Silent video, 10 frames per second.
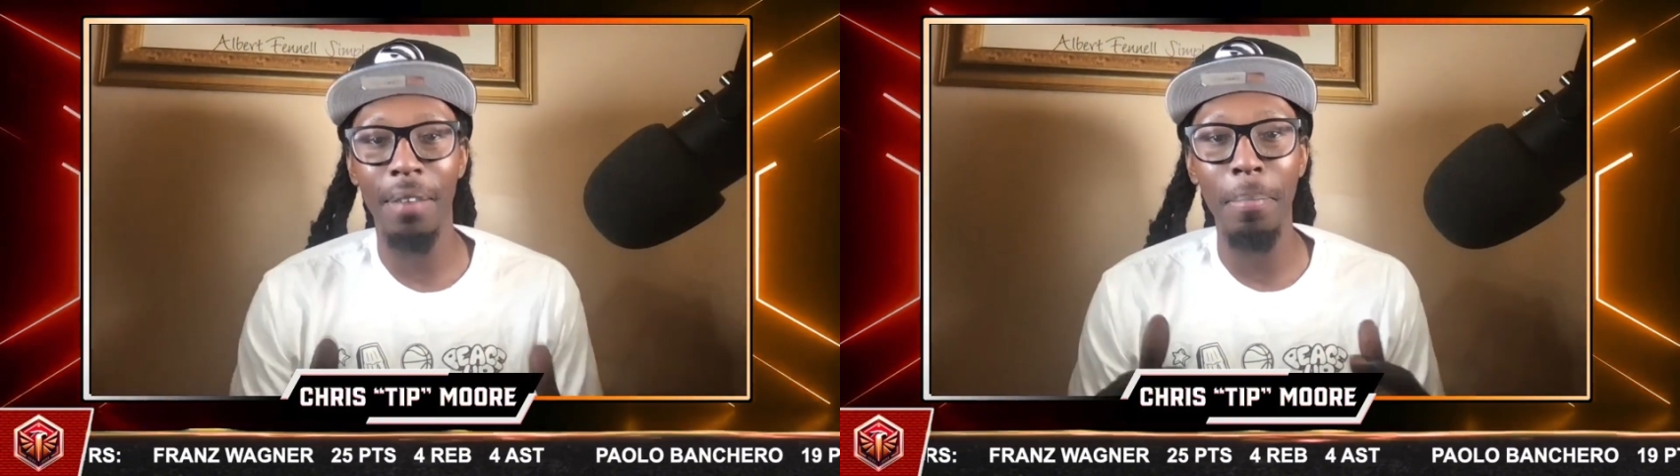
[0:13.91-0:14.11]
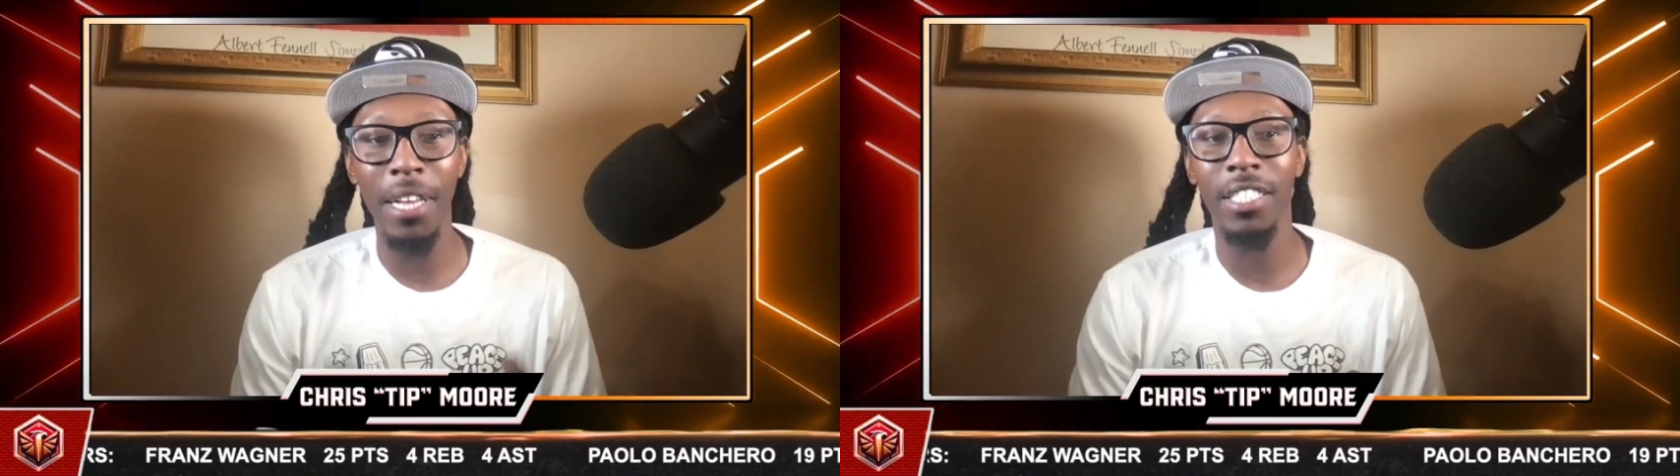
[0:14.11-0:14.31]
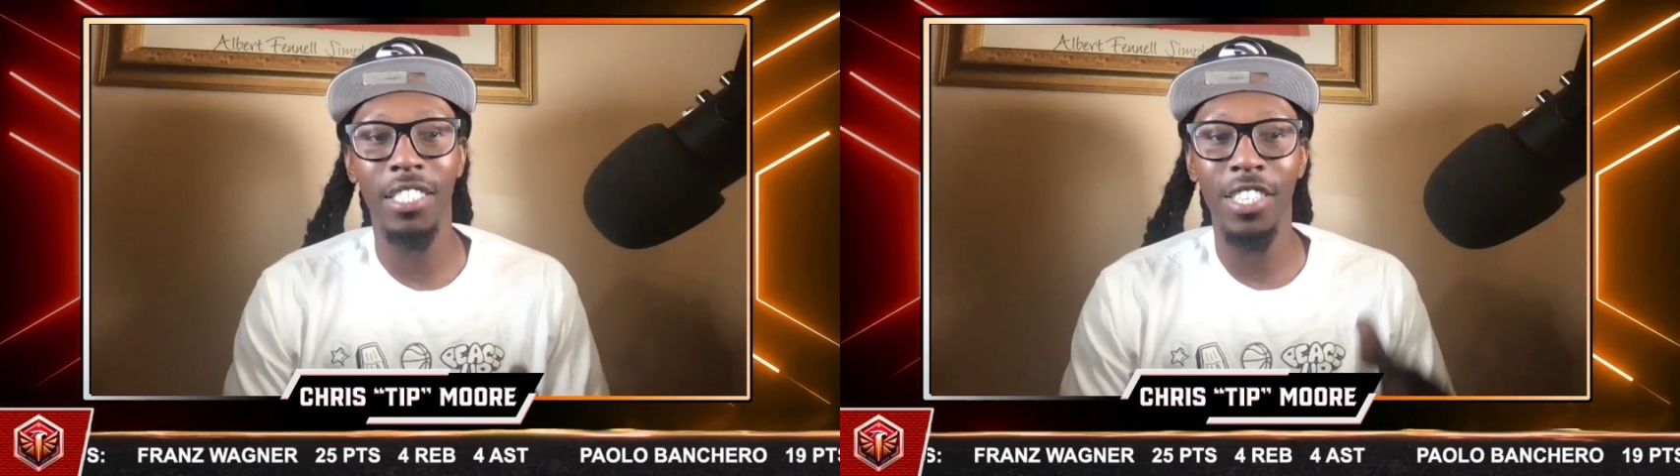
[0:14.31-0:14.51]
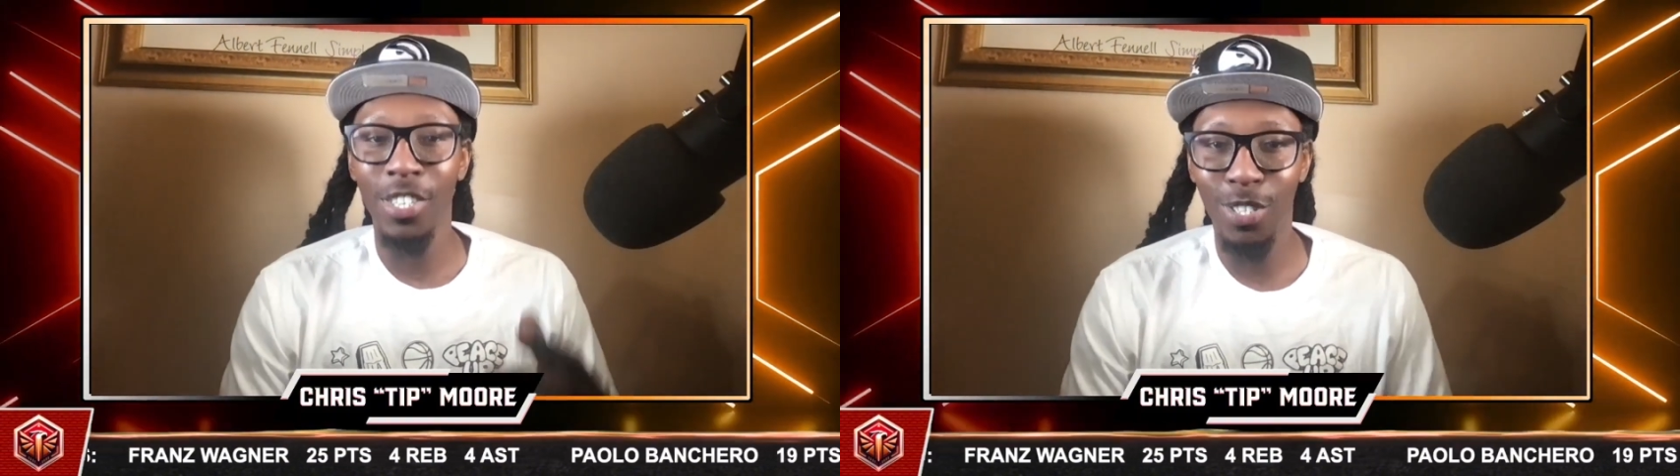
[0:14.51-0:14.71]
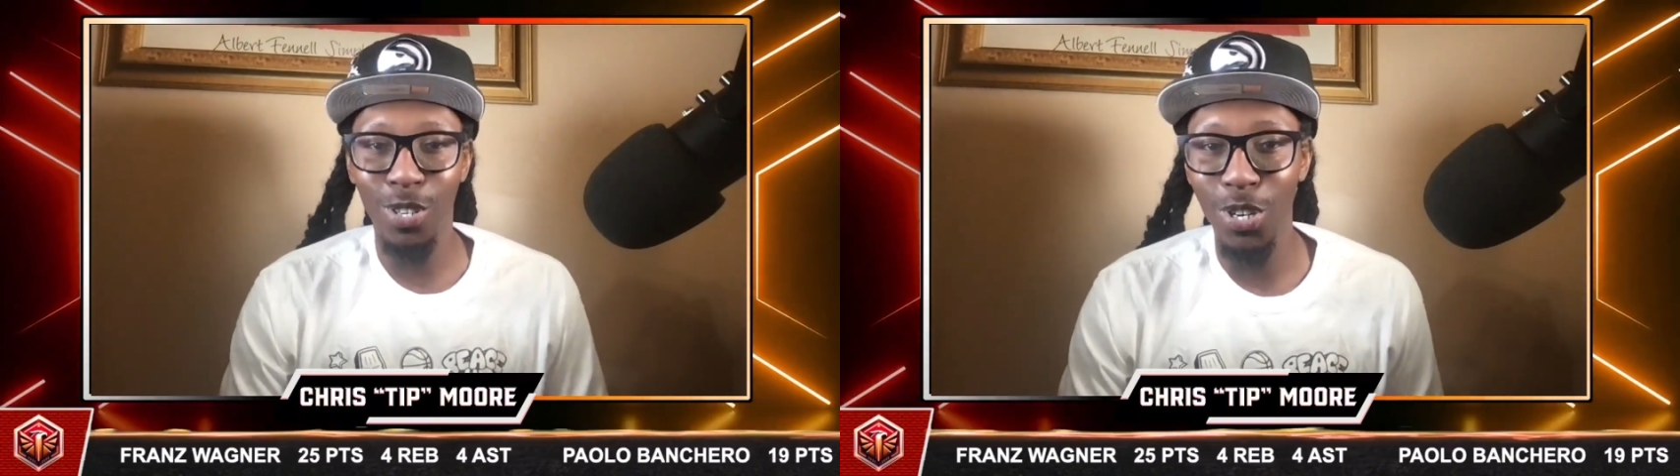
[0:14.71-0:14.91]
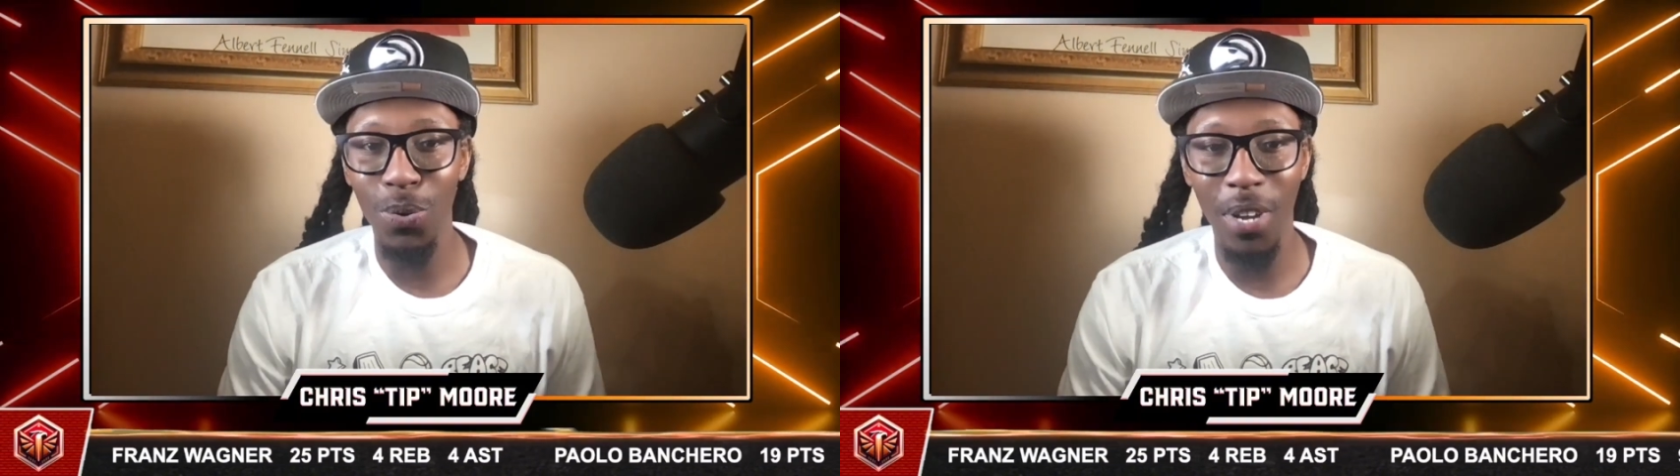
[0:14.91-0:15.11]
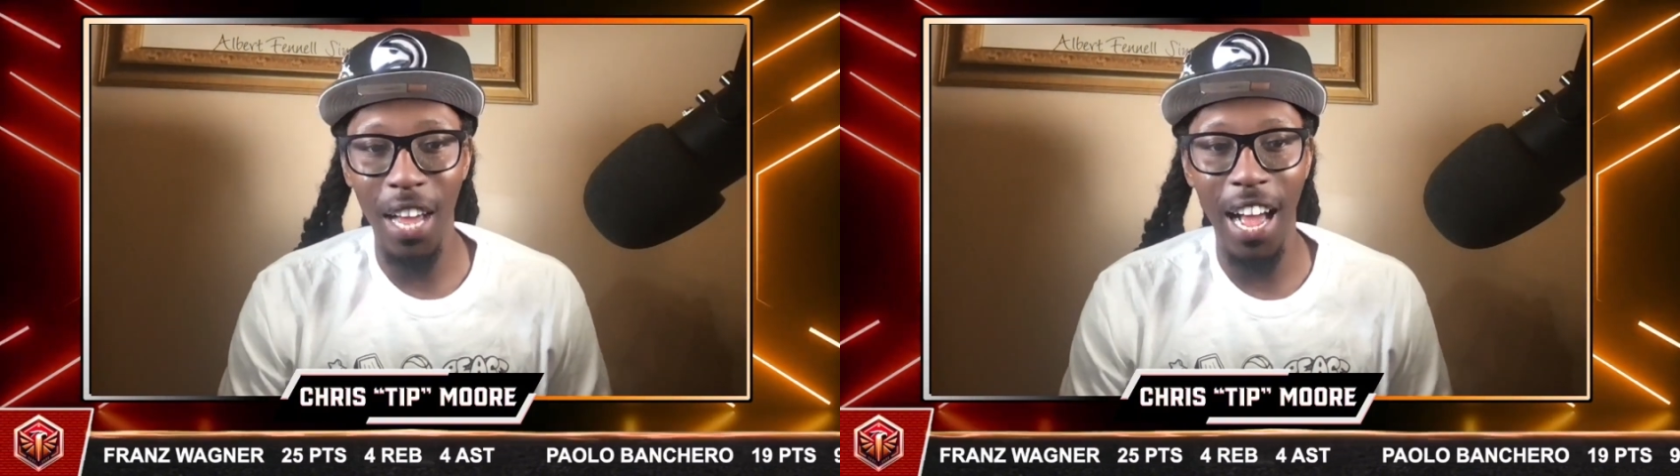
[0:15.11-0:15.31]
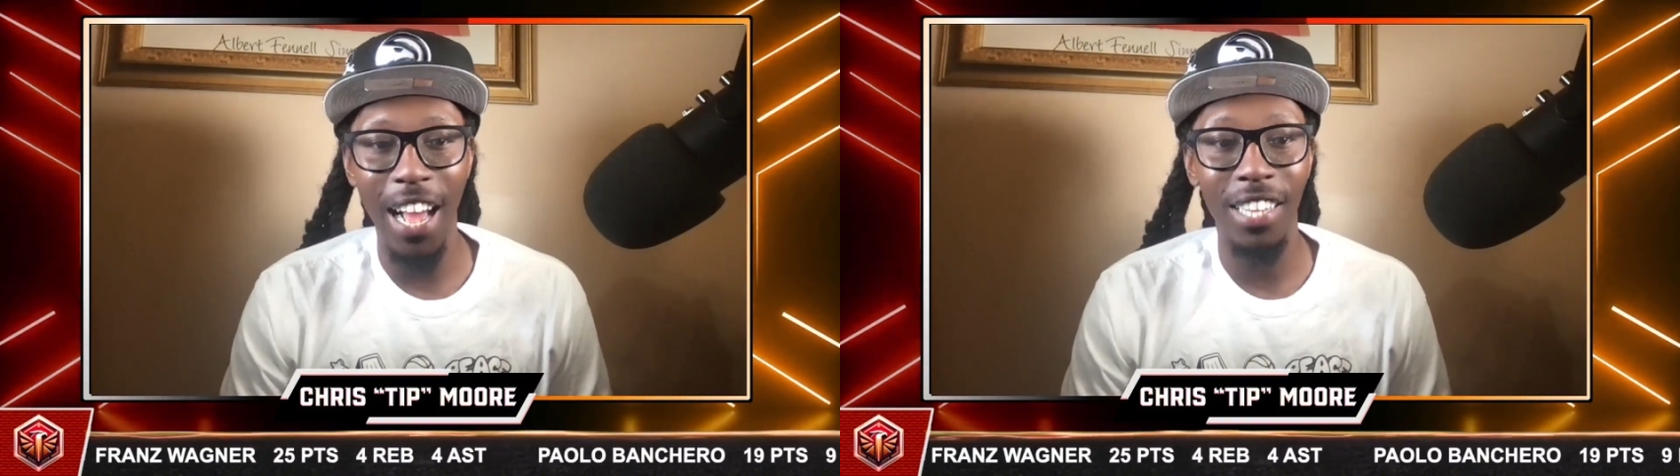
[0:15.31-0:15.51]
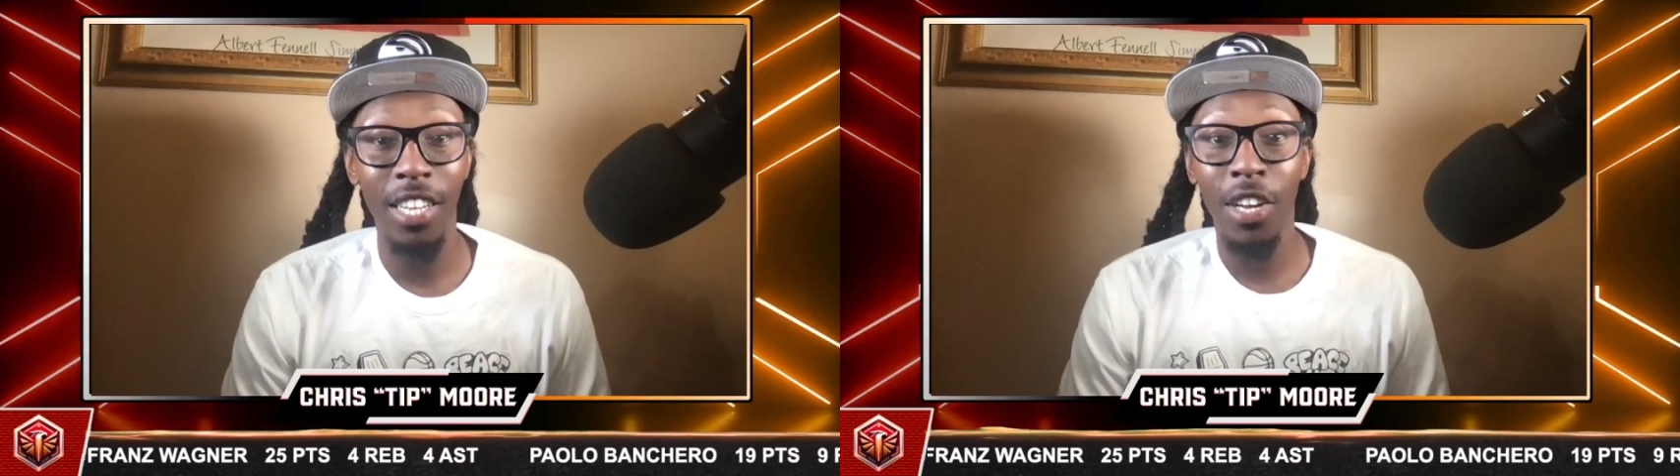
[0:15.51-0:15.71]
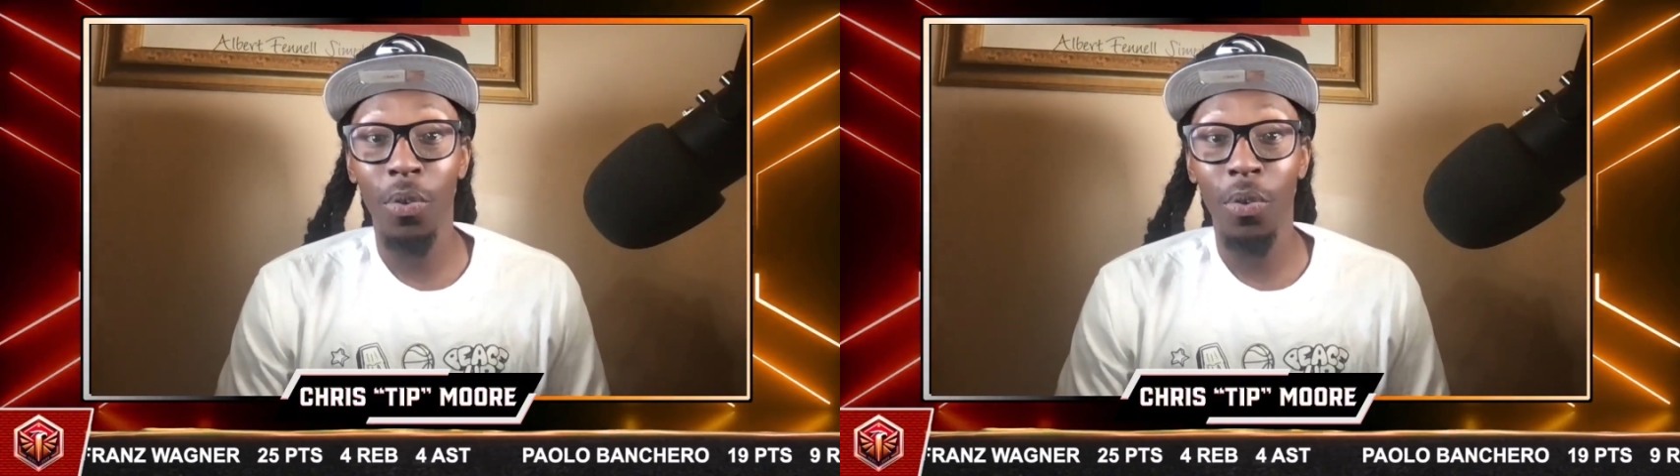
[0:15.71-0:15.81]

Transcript: message to you guys.